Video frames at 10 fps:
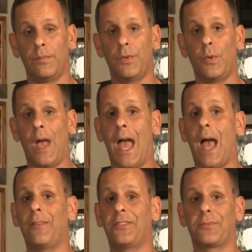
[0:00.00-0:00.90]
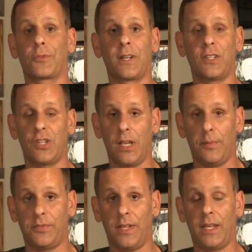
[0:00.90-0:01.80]
You have some great
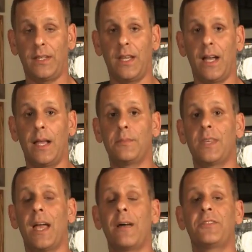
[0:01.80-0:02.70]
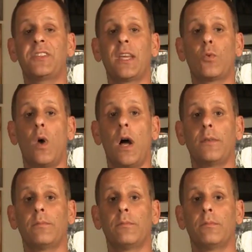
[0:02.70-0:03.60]
chips, Danny Dimes. You have Saquon.
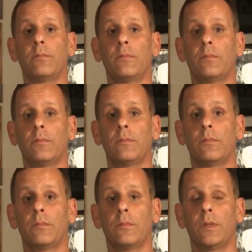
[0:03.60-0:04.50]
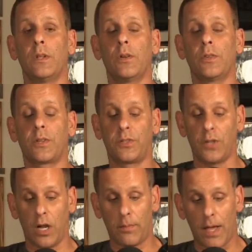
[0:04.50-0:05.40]
You know, you can
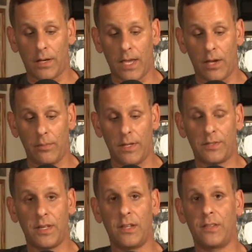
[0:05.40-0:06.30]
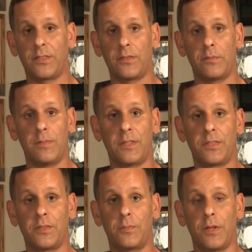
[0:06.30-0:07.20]
talk about Gettleman's hits and
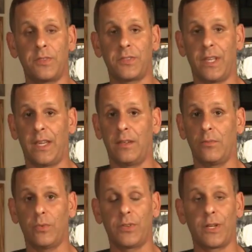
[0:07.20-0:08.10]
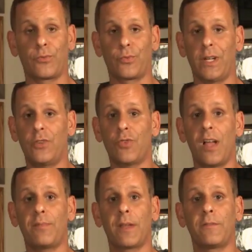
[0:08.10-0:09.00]
misses, but Slayton was a great
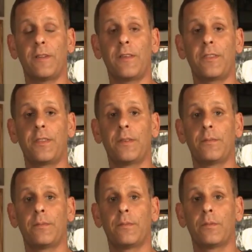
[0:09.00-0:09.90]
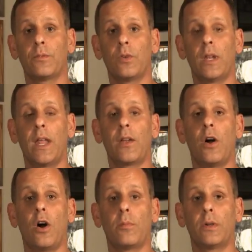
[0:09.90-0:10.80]
draft pick, 5th, right out of
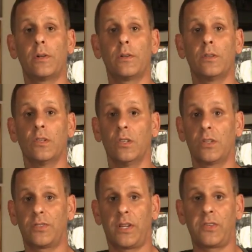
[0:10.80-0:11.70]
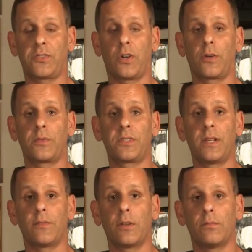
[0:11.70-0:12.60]
Auburn. Looks like a star
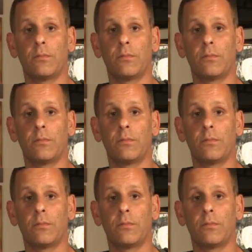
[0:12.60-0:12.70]
receiver.